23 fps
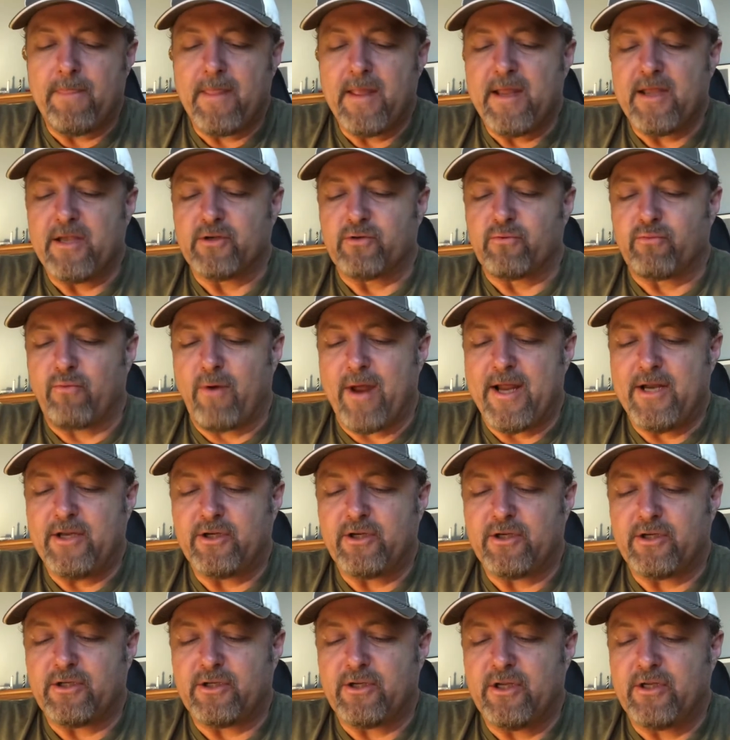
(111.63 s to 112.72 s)
His
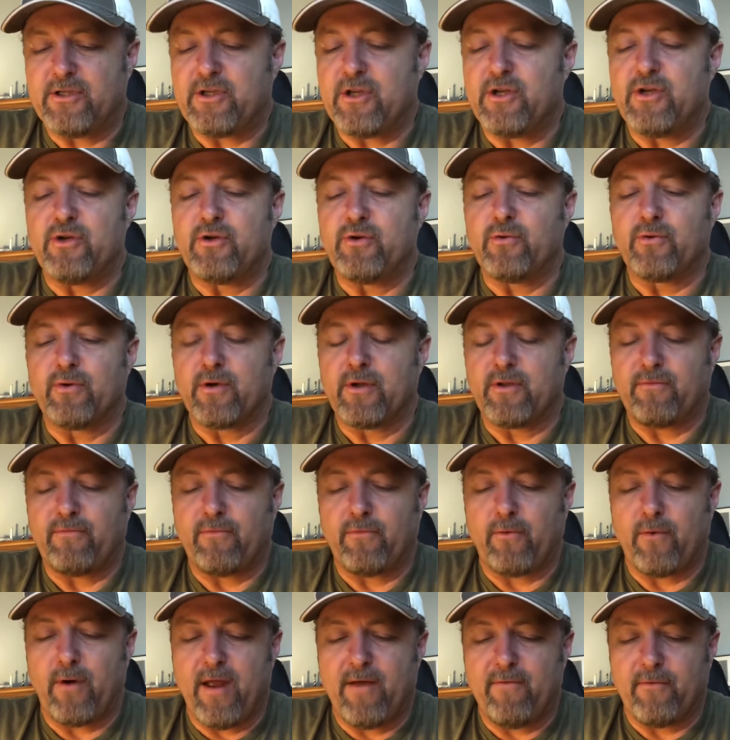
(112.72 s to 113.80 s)
righteousness endureth
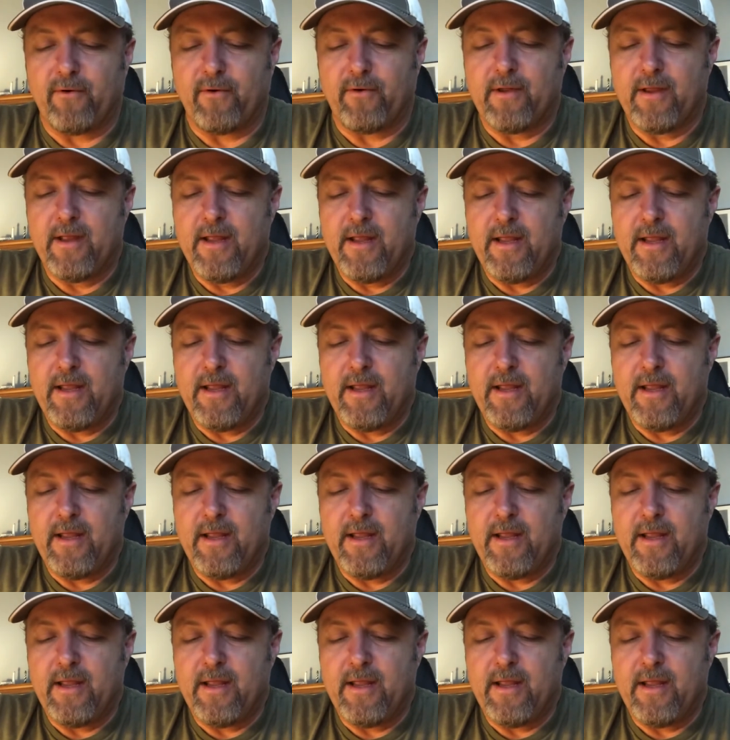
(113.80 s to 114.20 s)
forever.